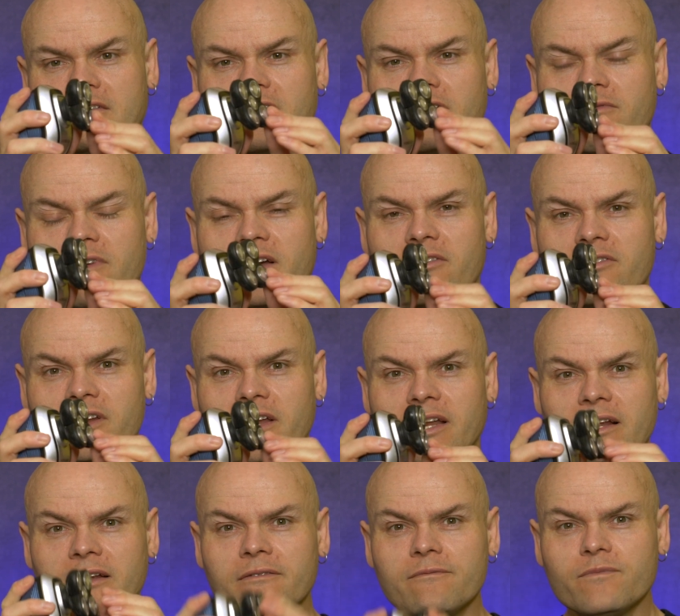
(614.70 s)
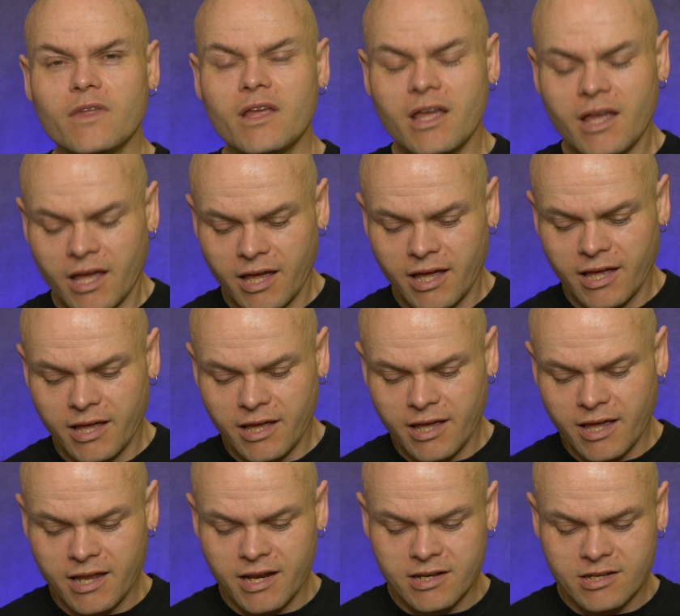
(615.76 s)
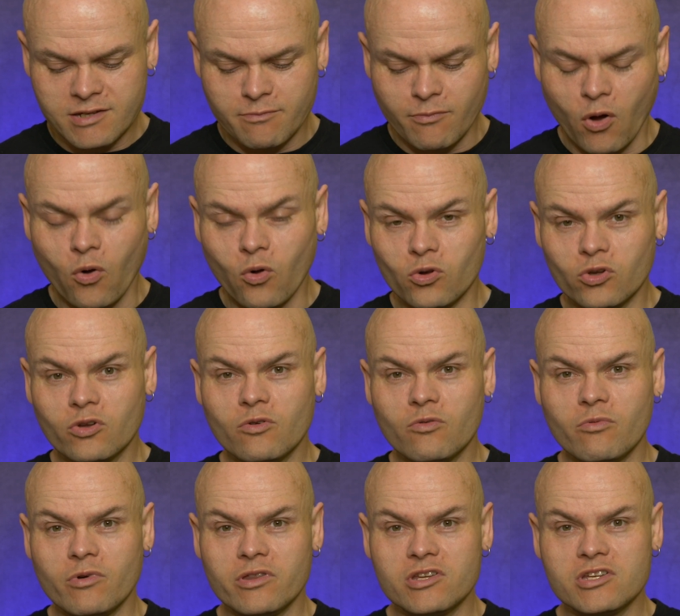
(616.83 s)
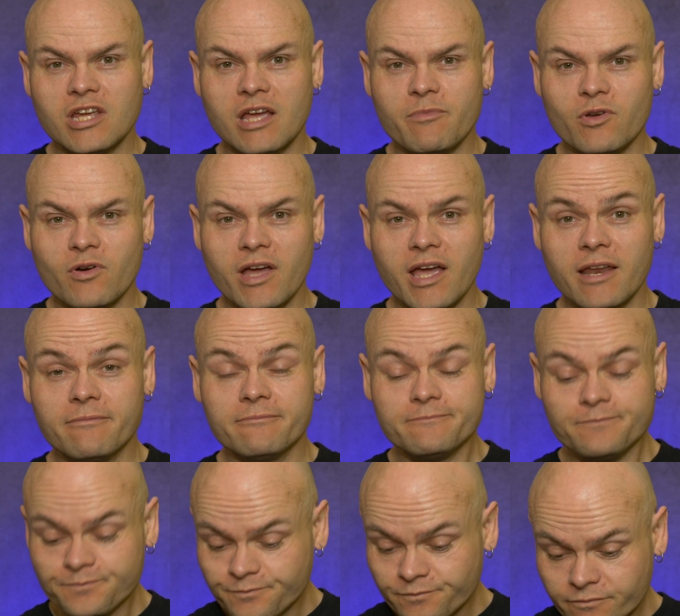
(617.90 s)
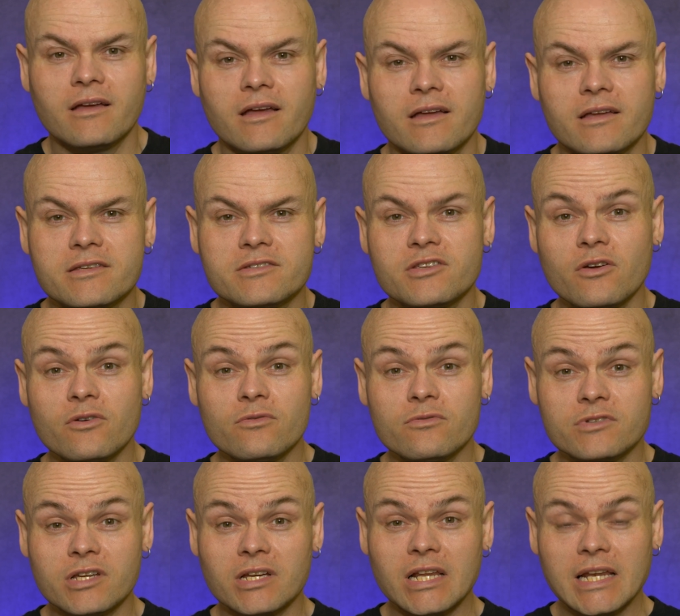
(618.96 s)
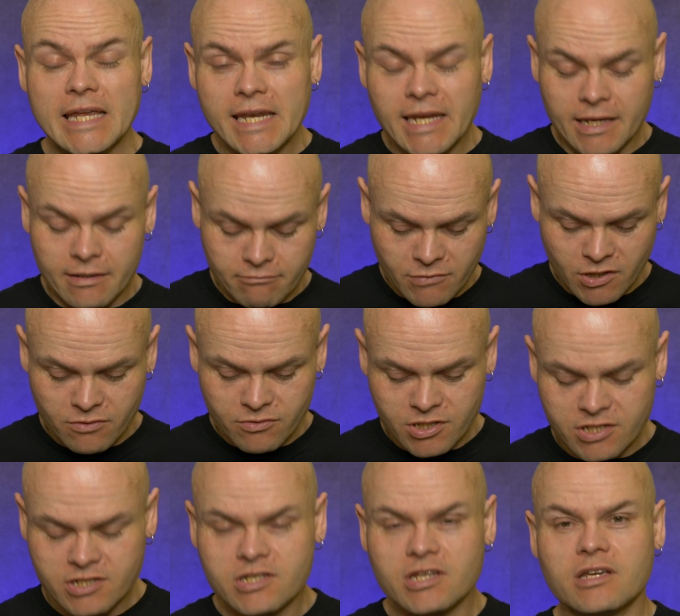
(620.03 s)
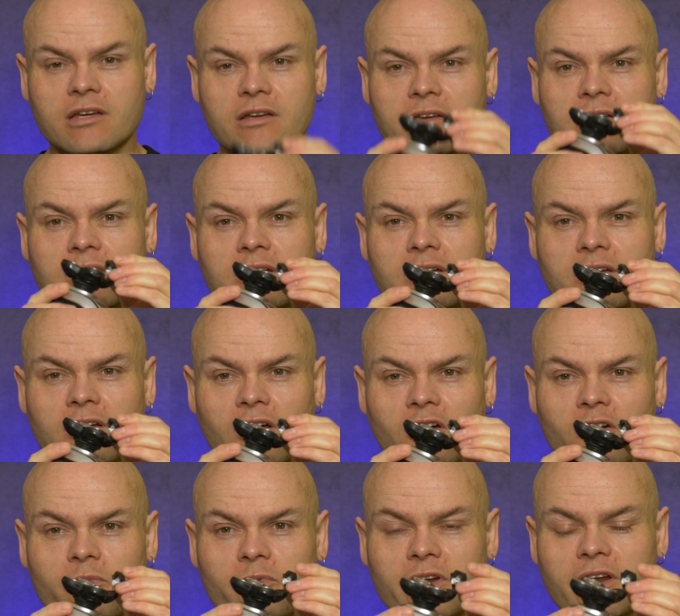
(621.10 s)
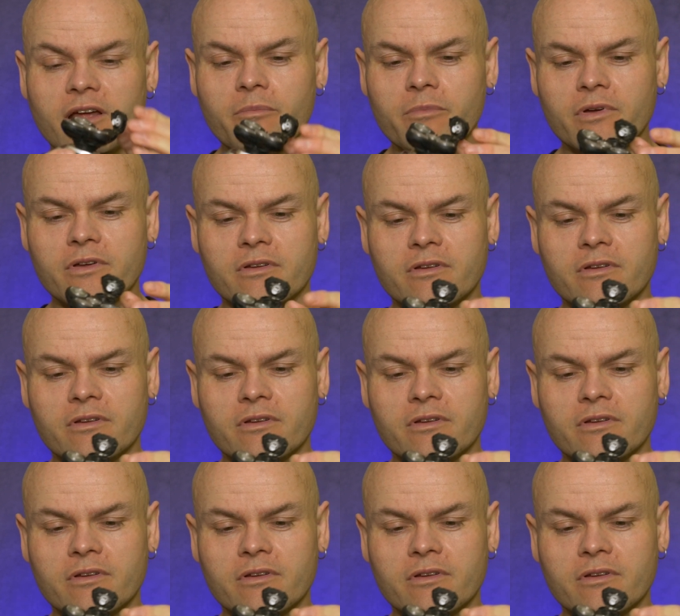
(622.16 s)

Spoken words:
around a little, and it does mold with the shape of your head. So to clean it, you just open it up,